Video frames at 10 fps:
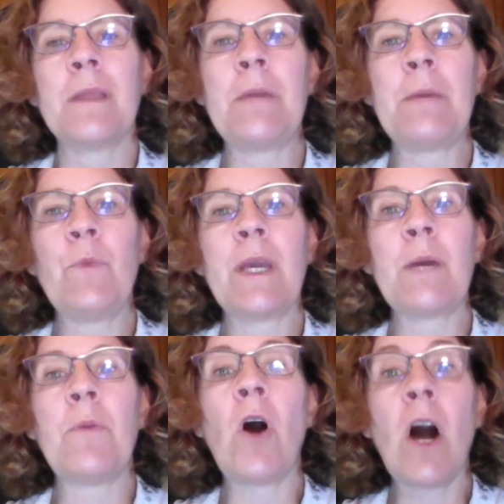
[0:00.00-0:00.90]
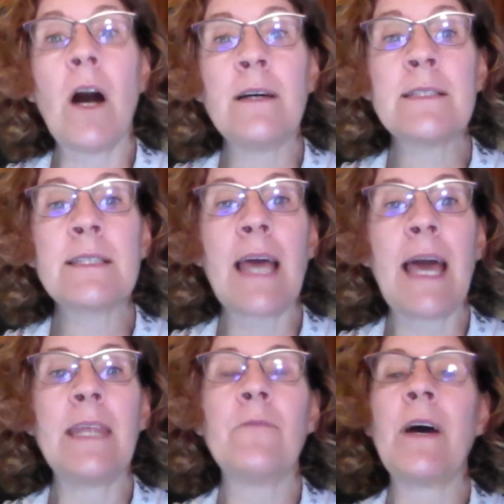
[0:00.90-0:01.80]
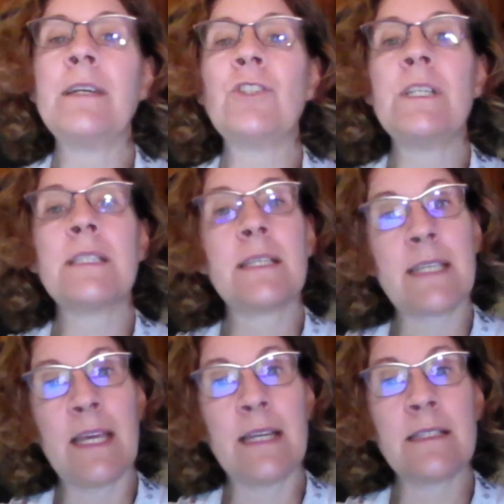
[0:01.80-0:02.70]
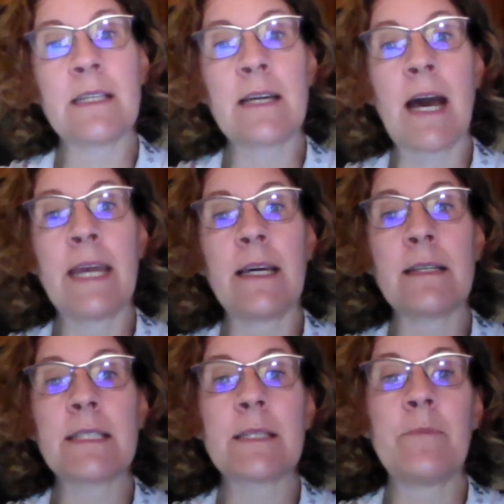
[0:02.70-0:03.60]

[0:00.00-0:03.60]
maybe we can pause and invite Jesus in to guide us.